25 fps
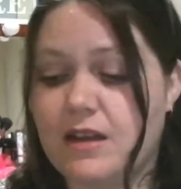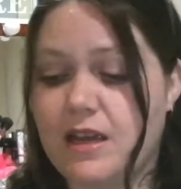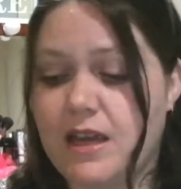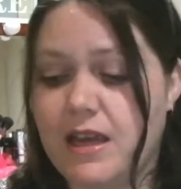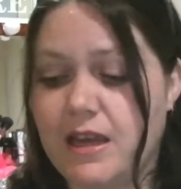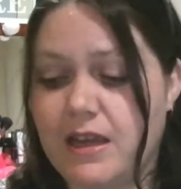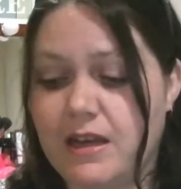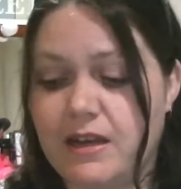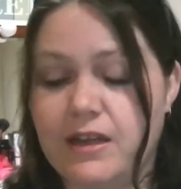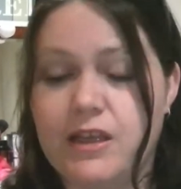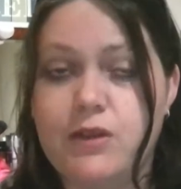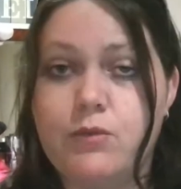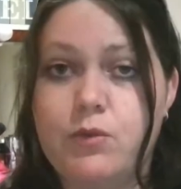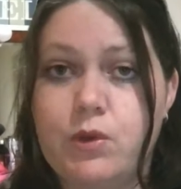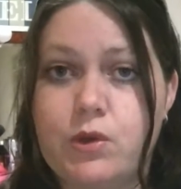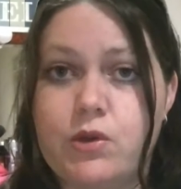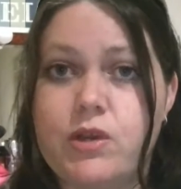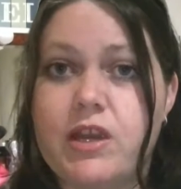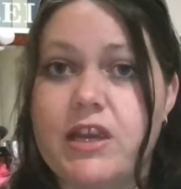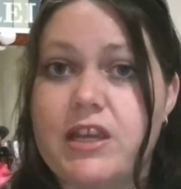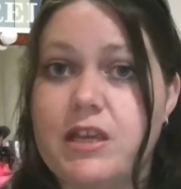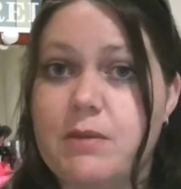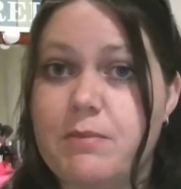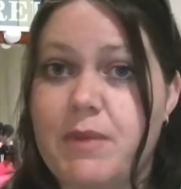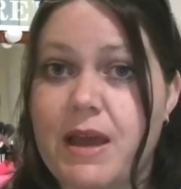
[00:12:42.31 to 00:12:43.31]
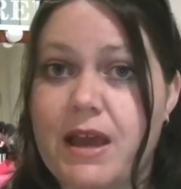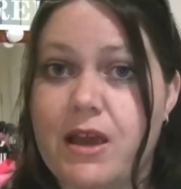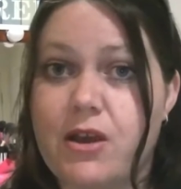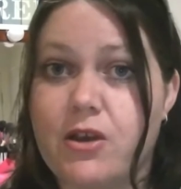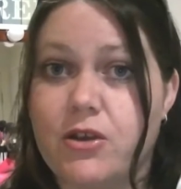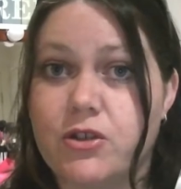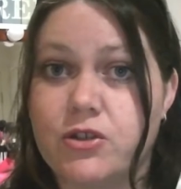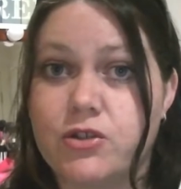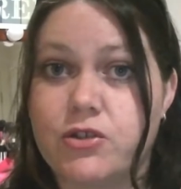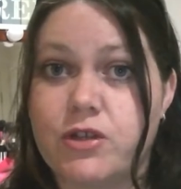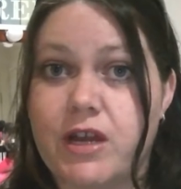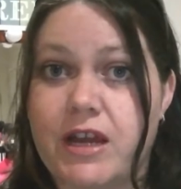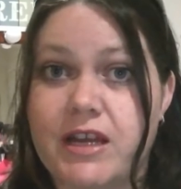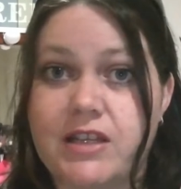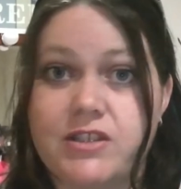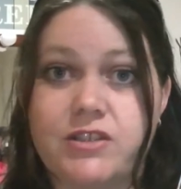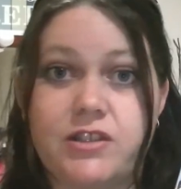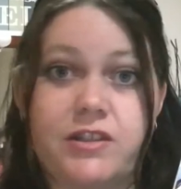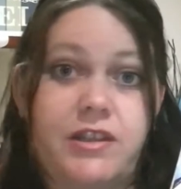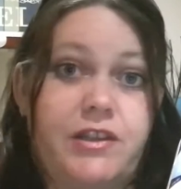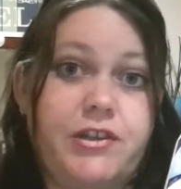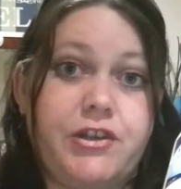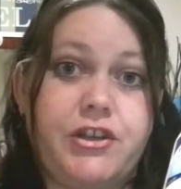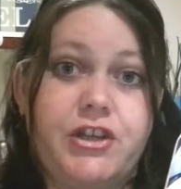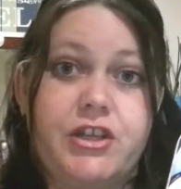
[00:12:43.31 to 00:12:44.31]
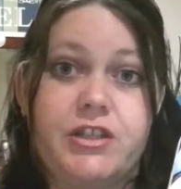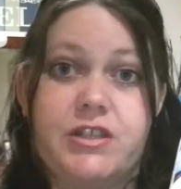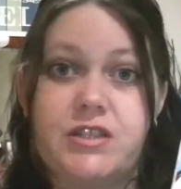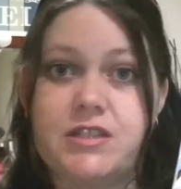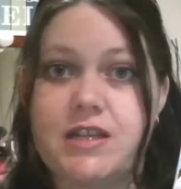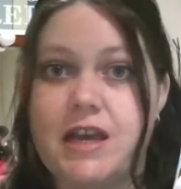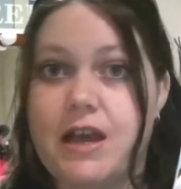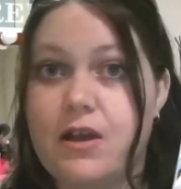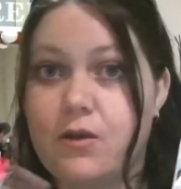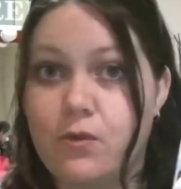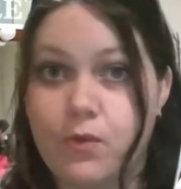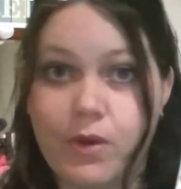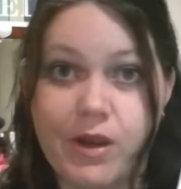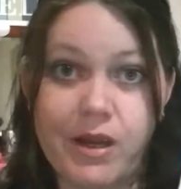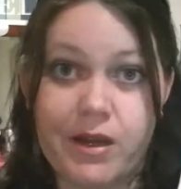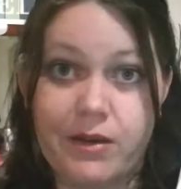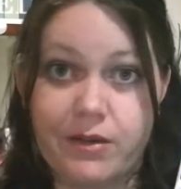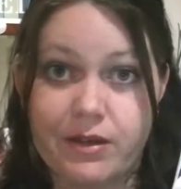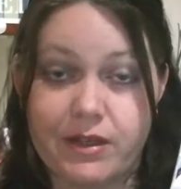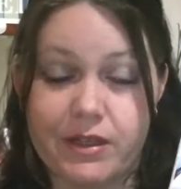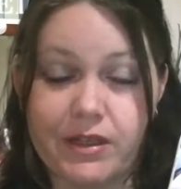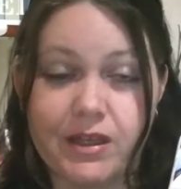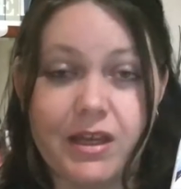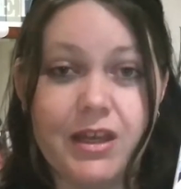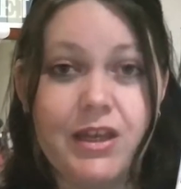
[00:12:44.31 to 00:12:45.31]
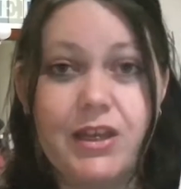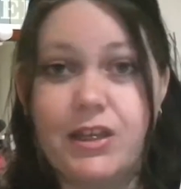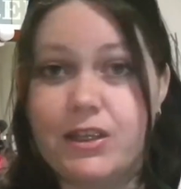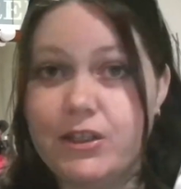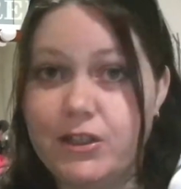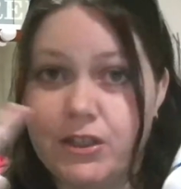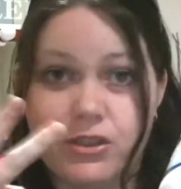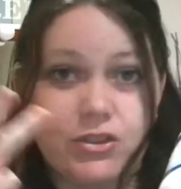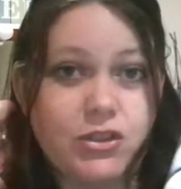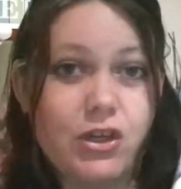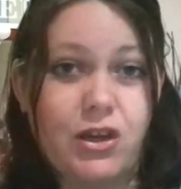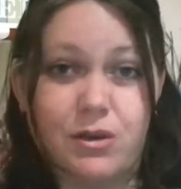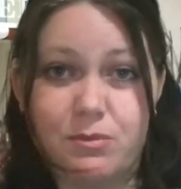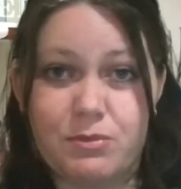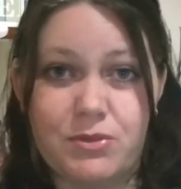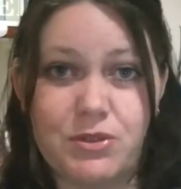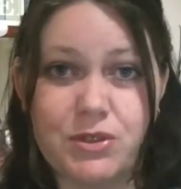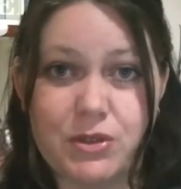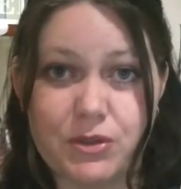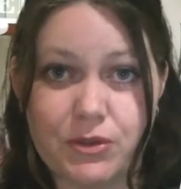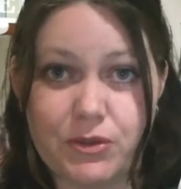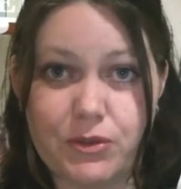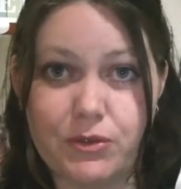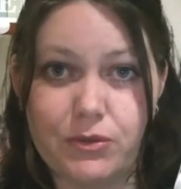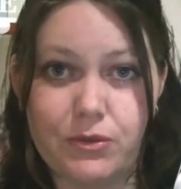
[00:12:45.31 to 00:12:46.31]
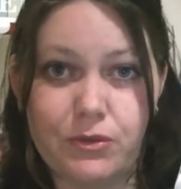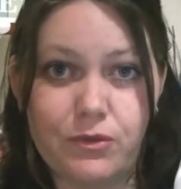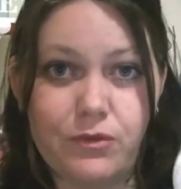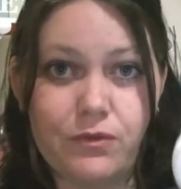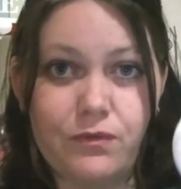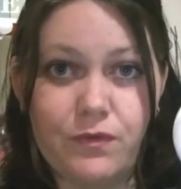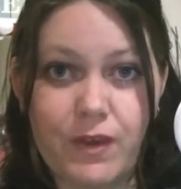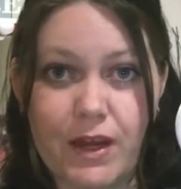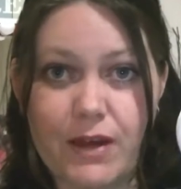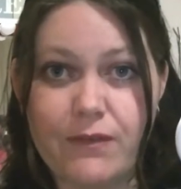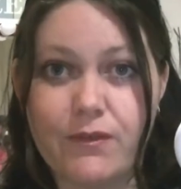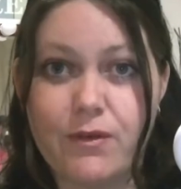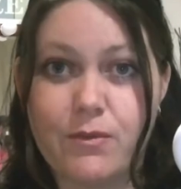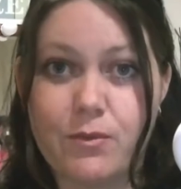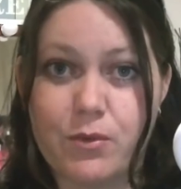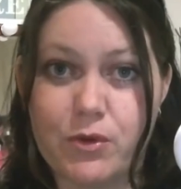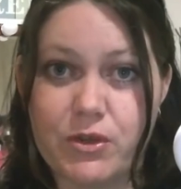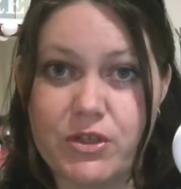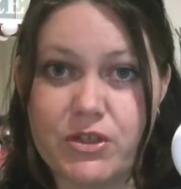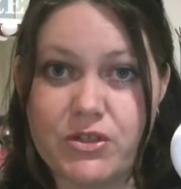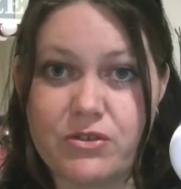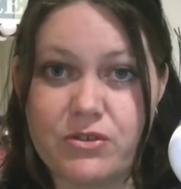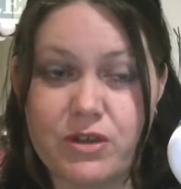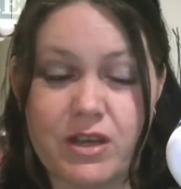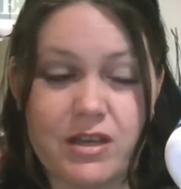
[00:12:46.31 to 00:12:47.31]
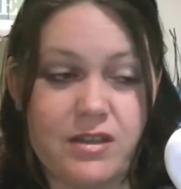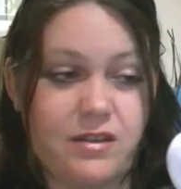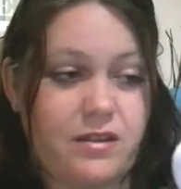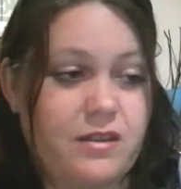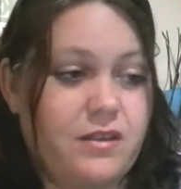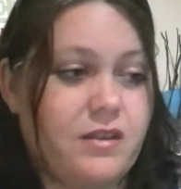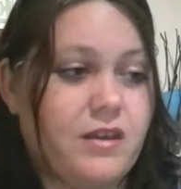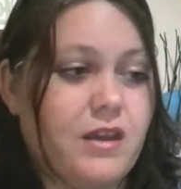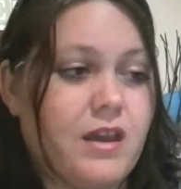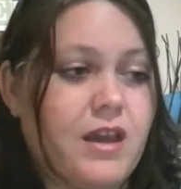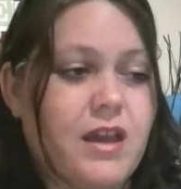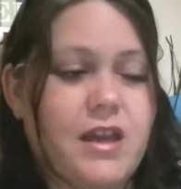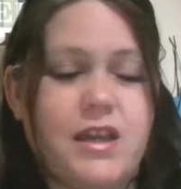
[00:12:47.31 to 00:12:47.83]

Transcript: and it will get you back on track, so then you can start wearing your top two favorite moisturizers.